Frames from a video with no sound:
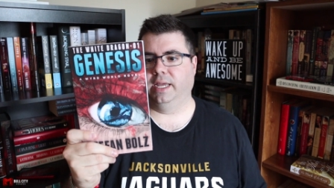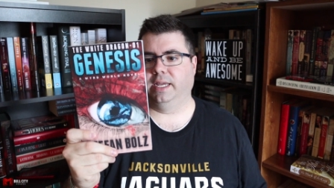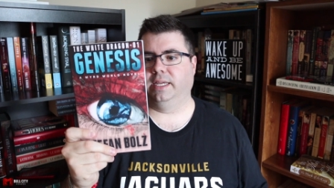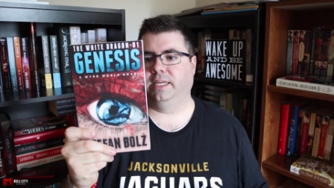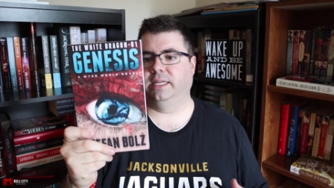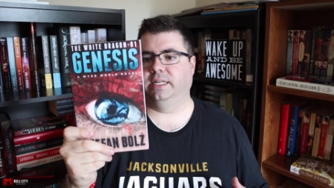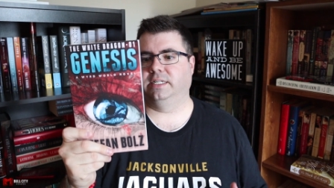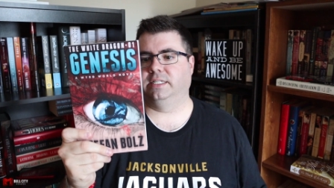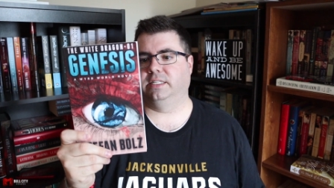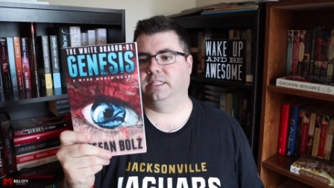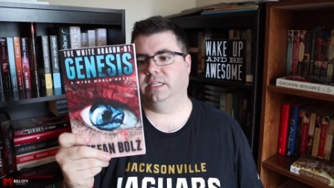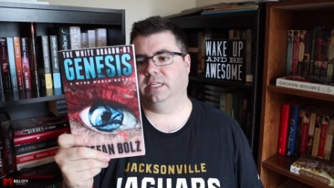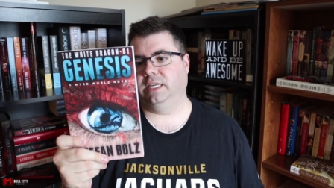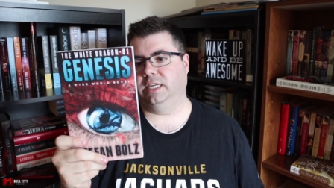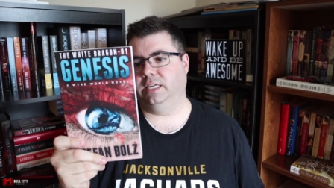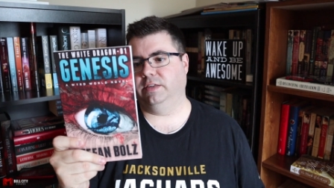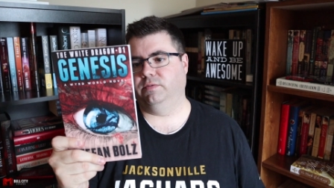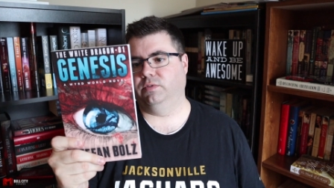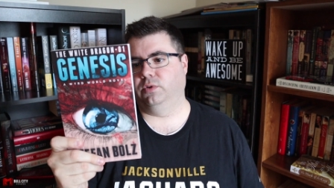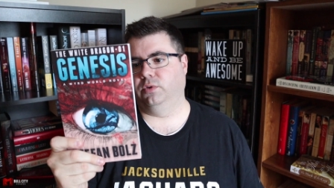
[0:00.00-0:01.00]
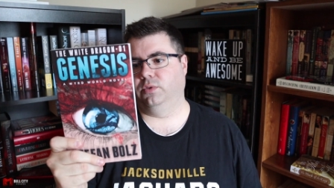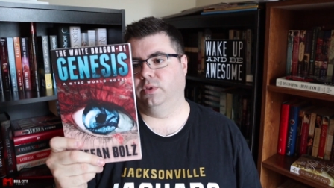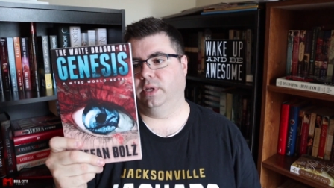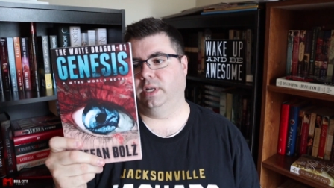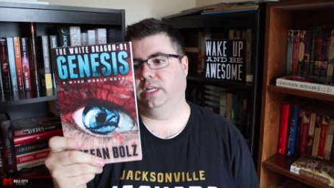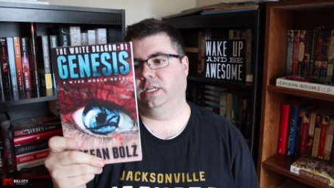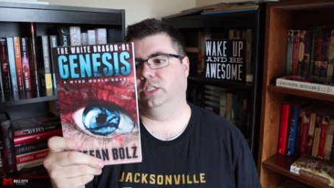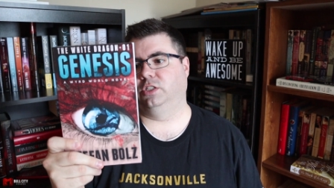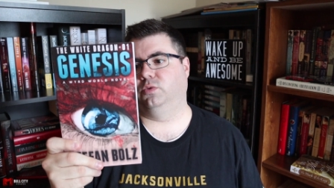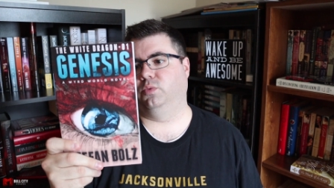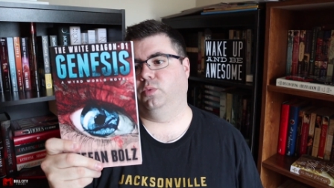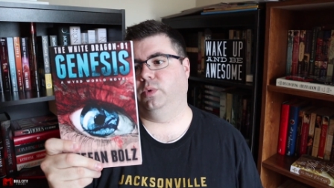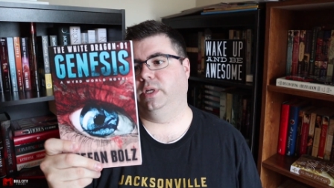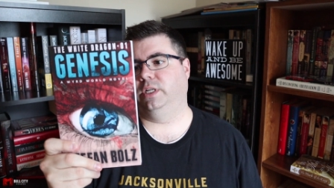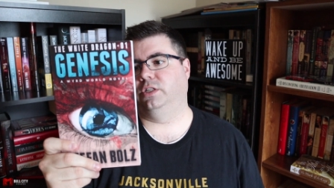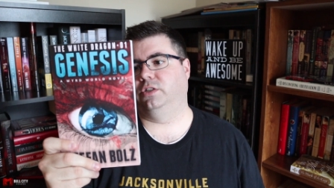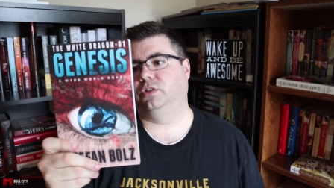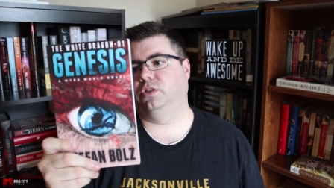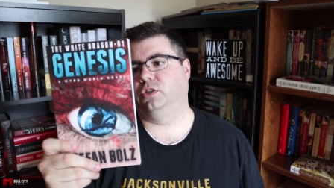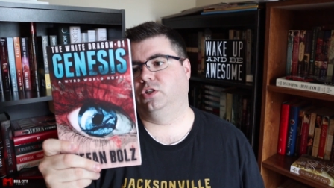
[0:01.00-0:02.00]
against the evil that has
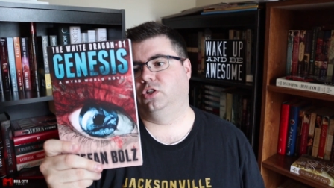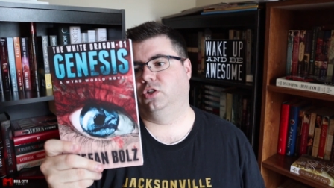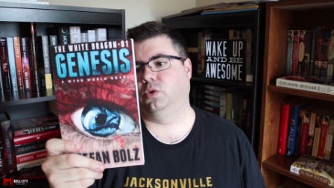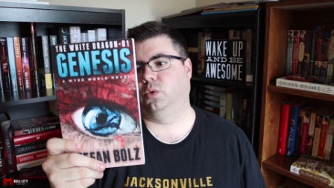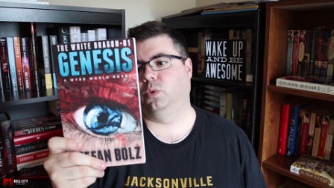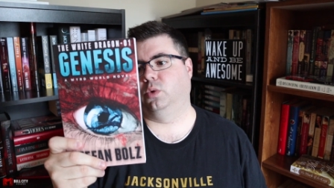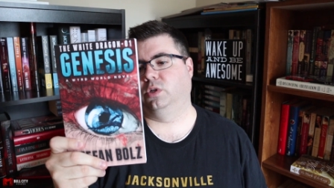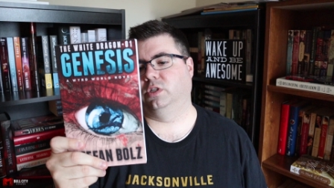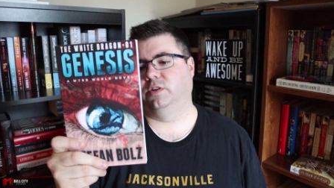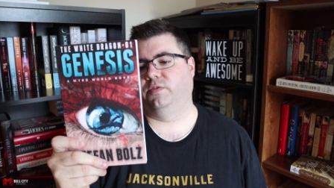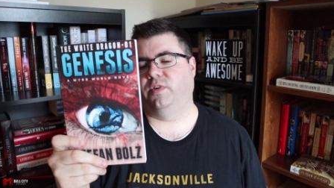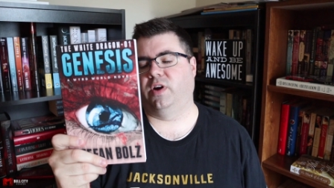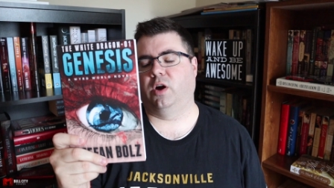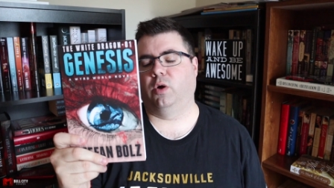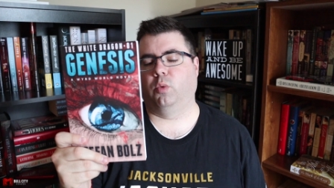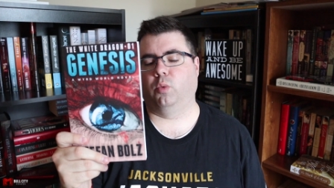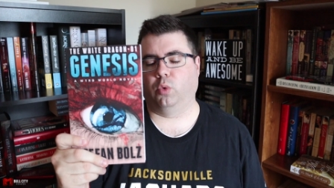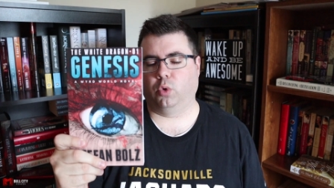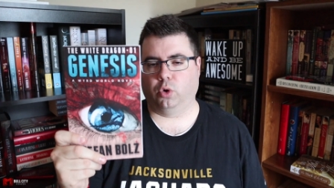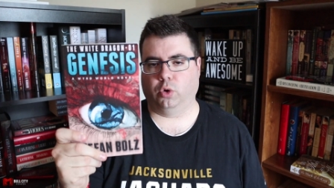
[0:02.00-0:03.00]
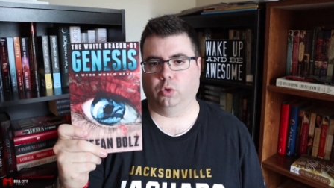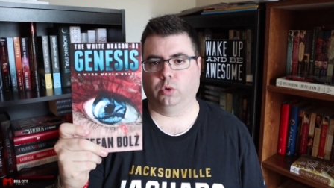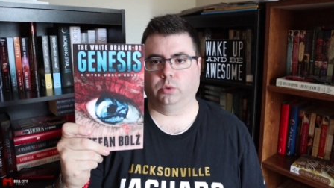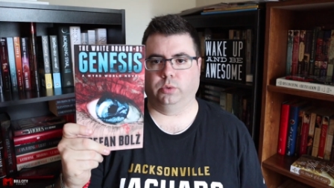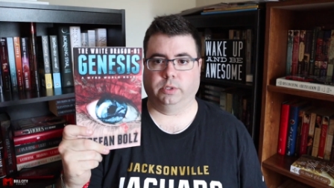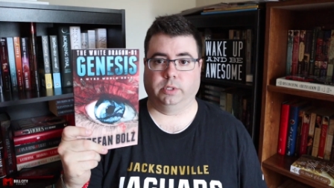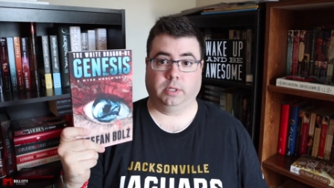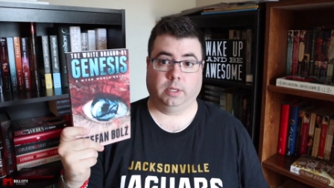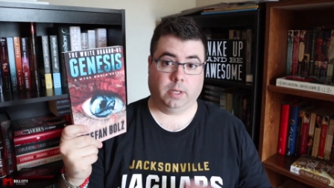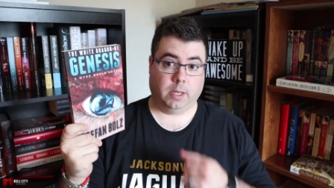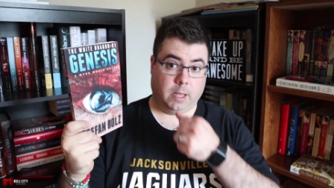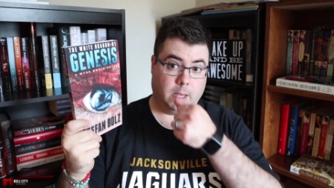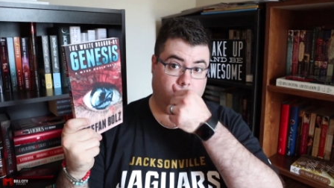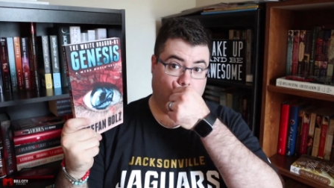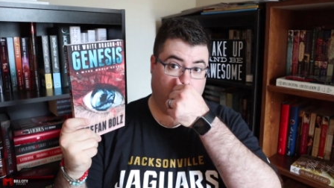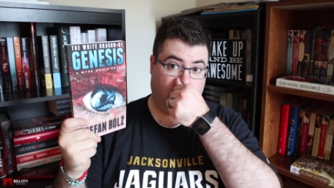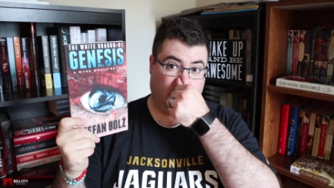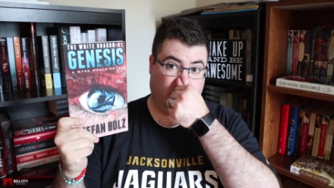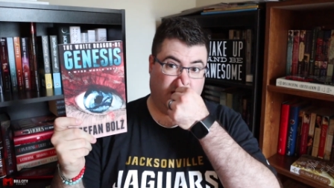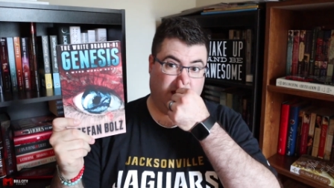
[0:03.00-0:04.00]
reached the shores of our world.
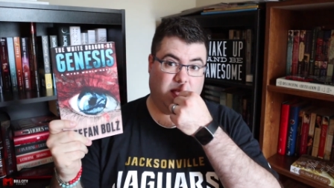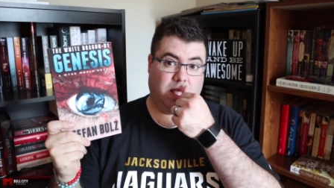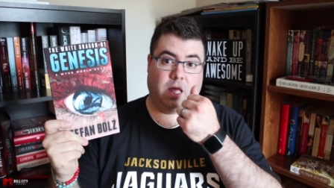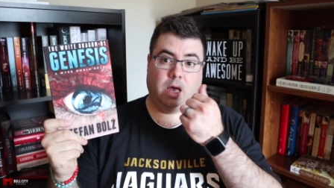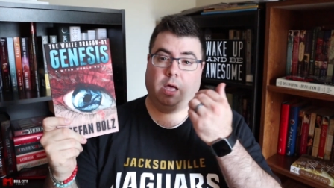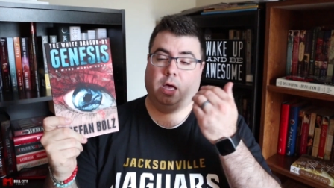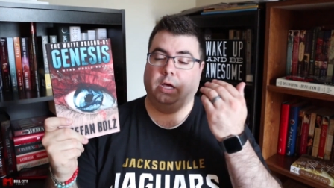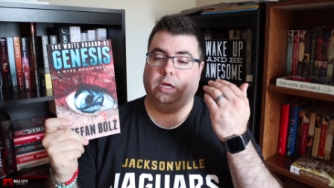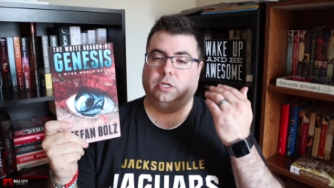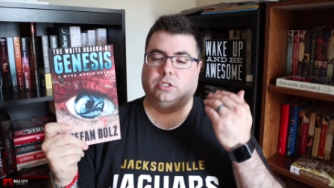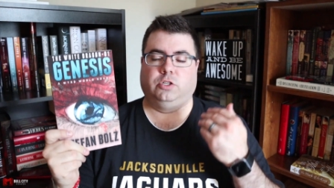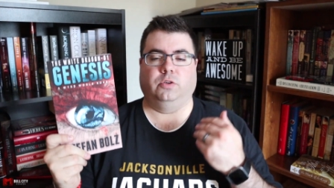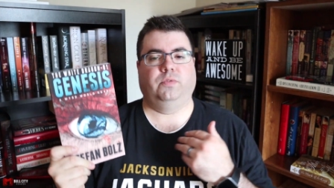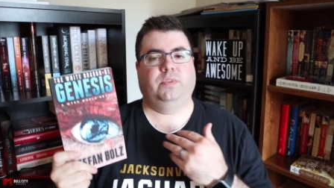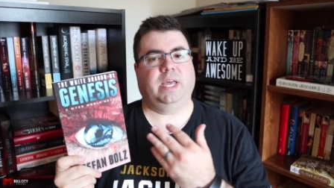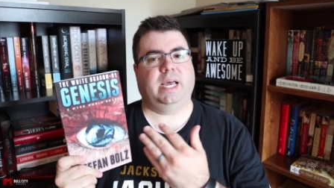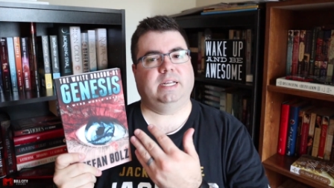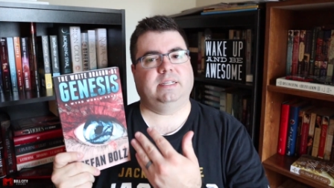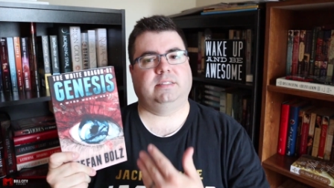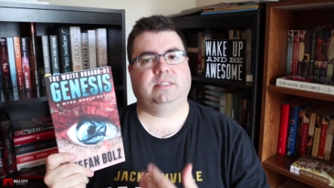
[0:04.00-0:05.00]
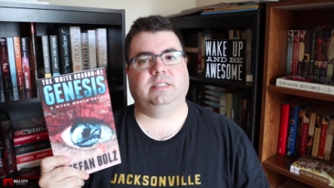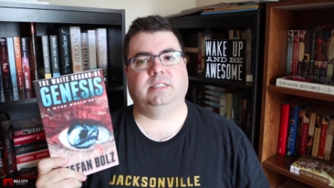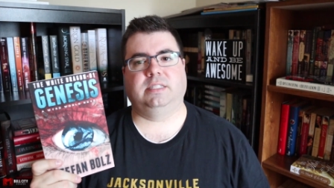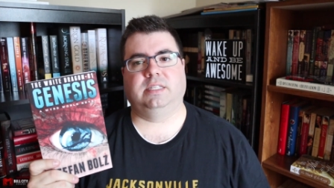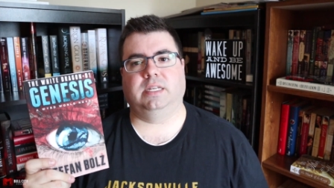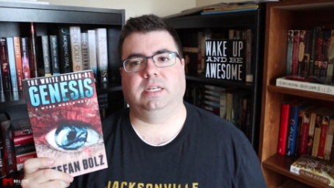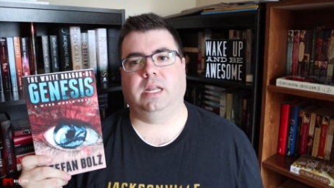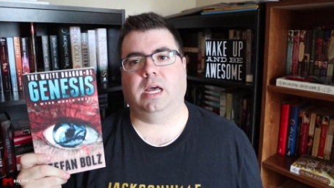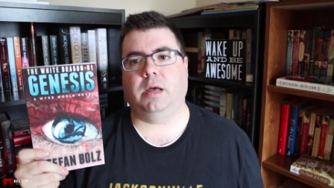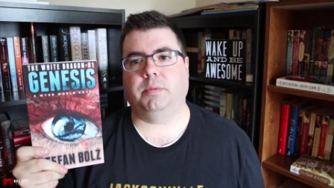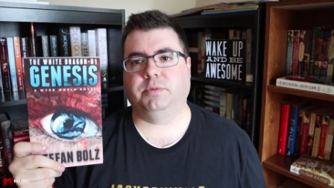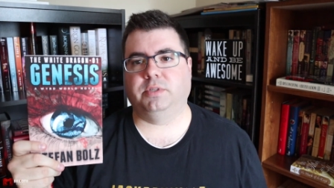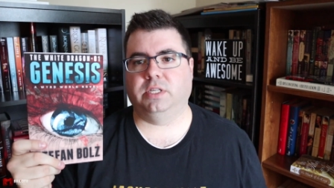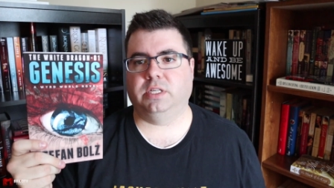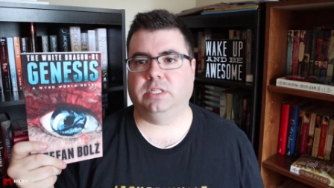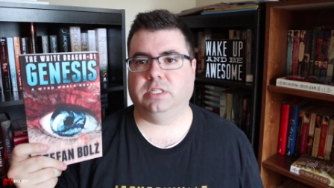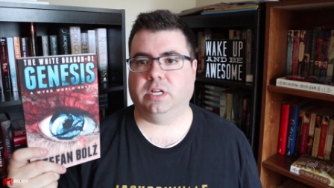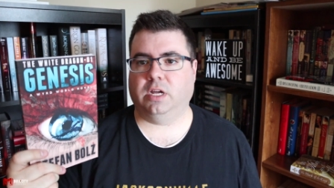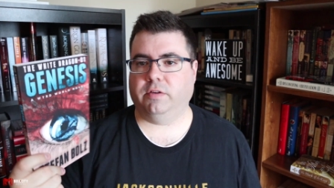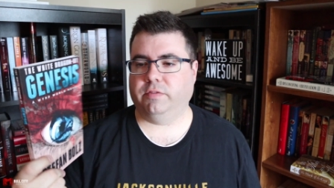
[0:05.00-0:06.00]
So that's the
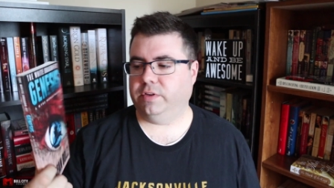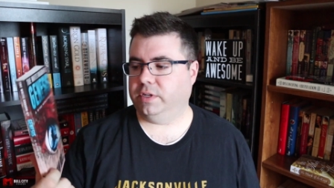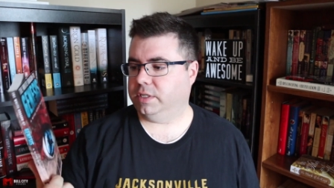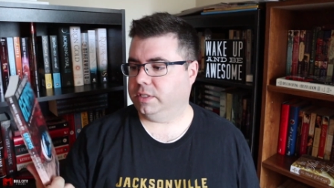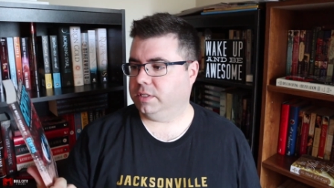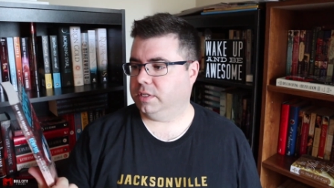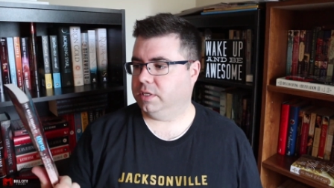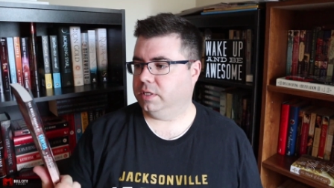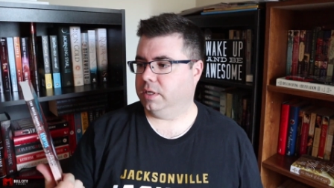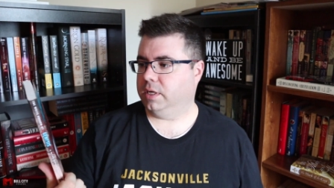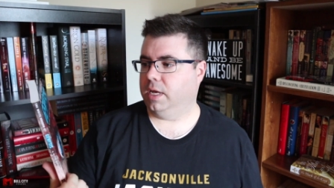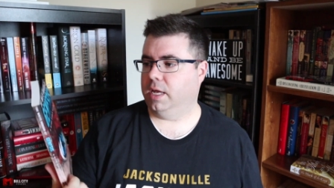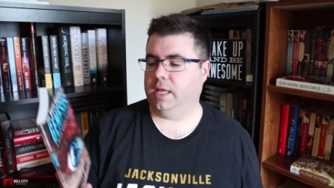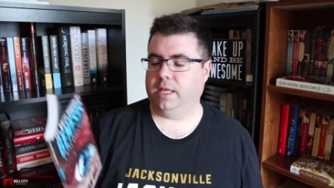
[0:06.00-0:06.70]
synopsis of it.